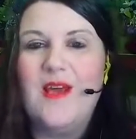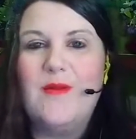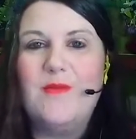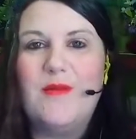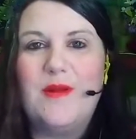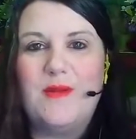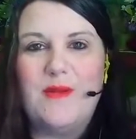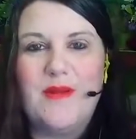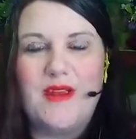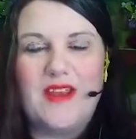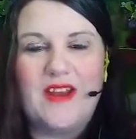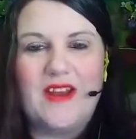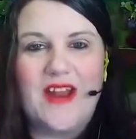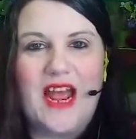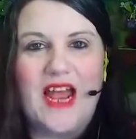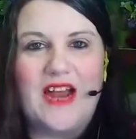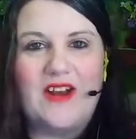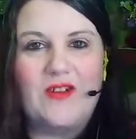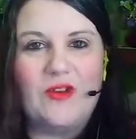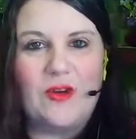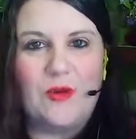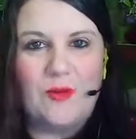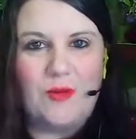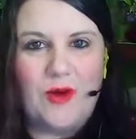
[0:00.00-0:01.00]
but make an
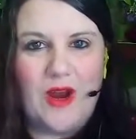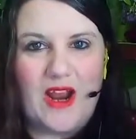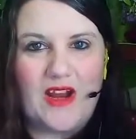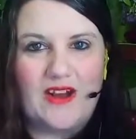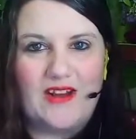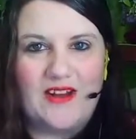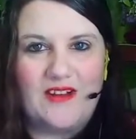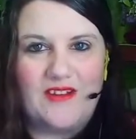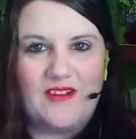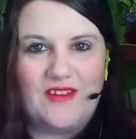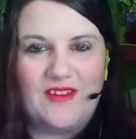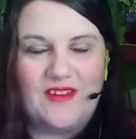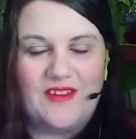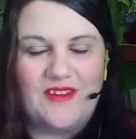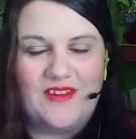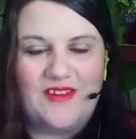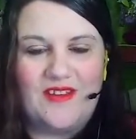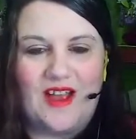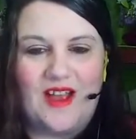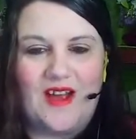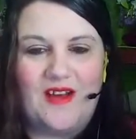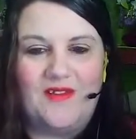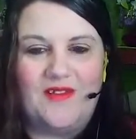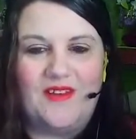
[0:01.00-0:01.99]
actual practice
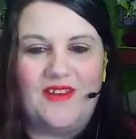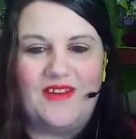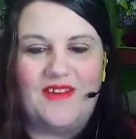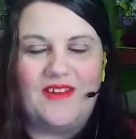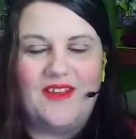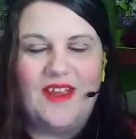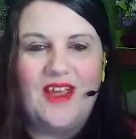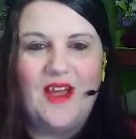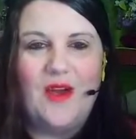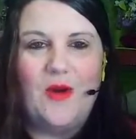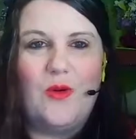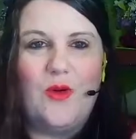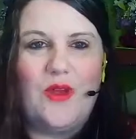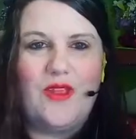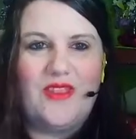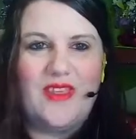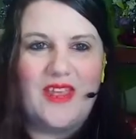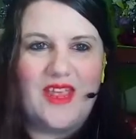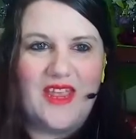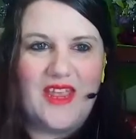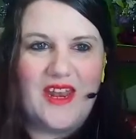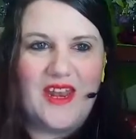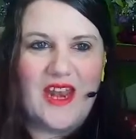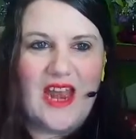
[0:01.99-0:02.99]
of it
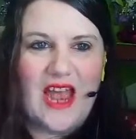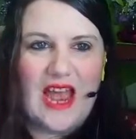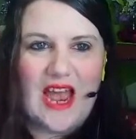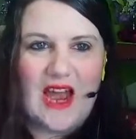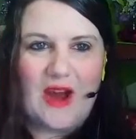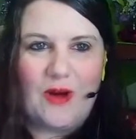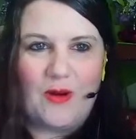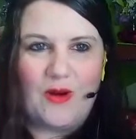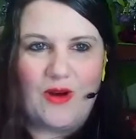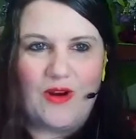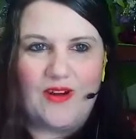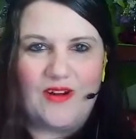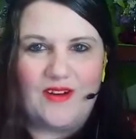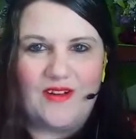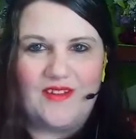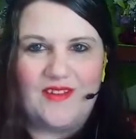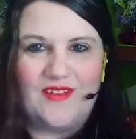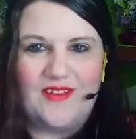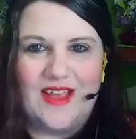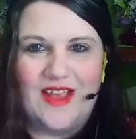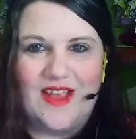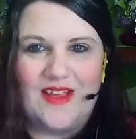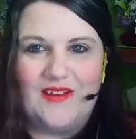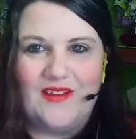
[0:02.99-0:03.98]
within
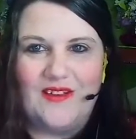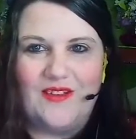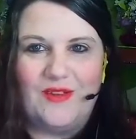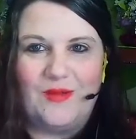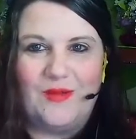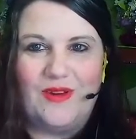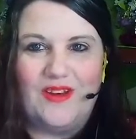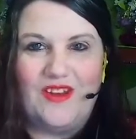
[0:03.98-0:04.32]
ourselves.